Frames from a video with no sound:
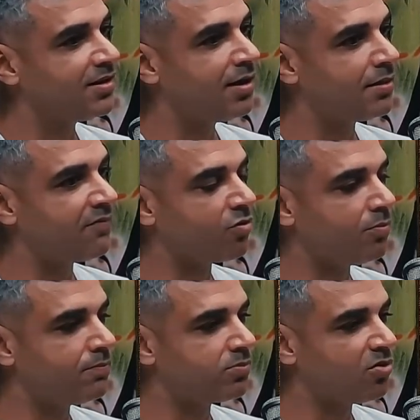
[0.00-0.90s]
And then
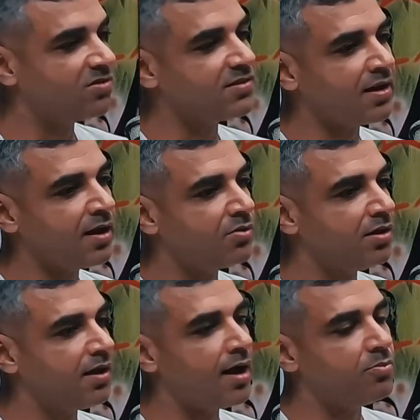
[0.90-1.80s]
from cost
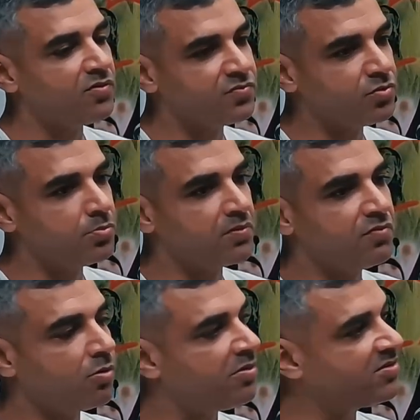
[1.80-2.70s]
accounting, I moved to
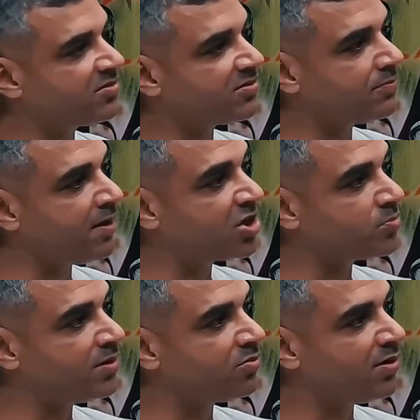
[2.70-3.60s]
performance
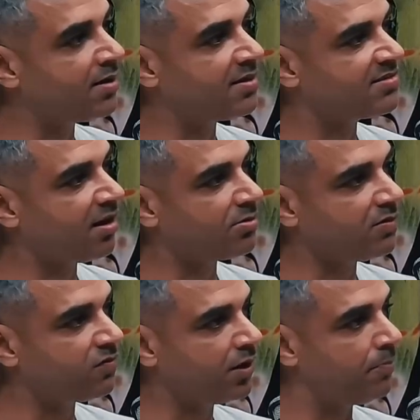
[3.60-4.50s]
management where there is a lot
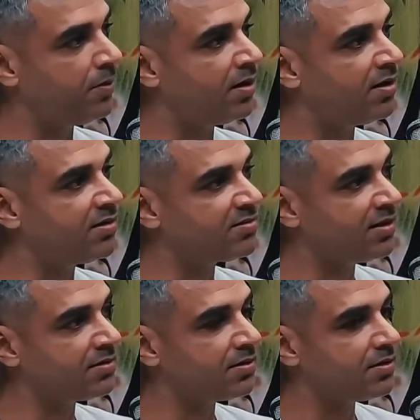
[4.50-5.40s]
of KPIs and